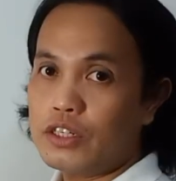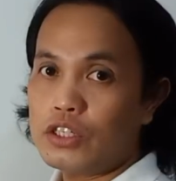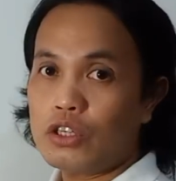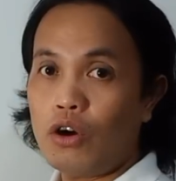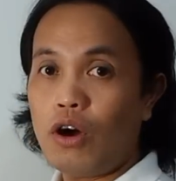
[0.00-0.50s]

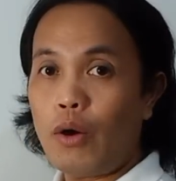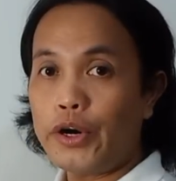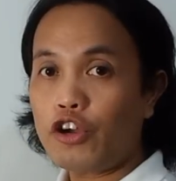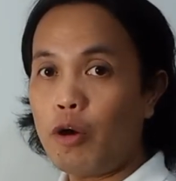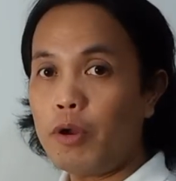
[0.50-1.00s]
So our
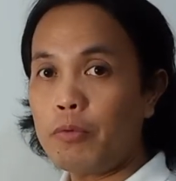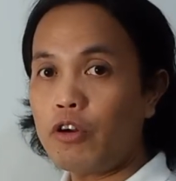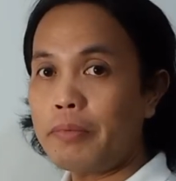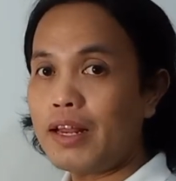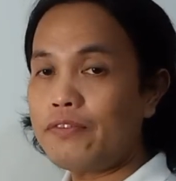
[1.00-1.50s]
common
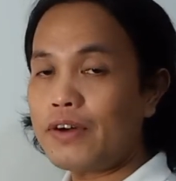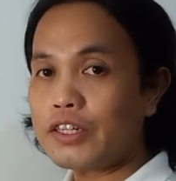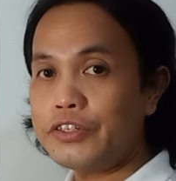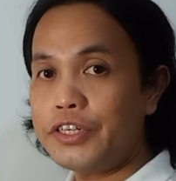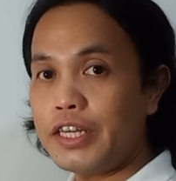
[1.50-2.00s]
monomial
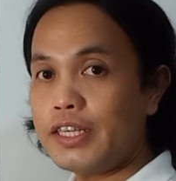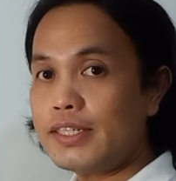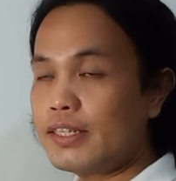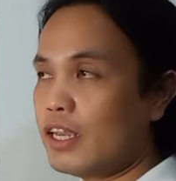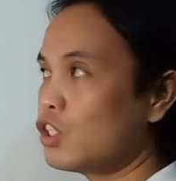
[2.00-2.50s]
factor
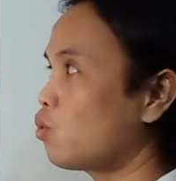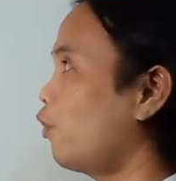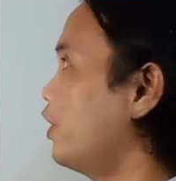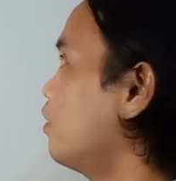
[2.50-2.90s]
is x squared.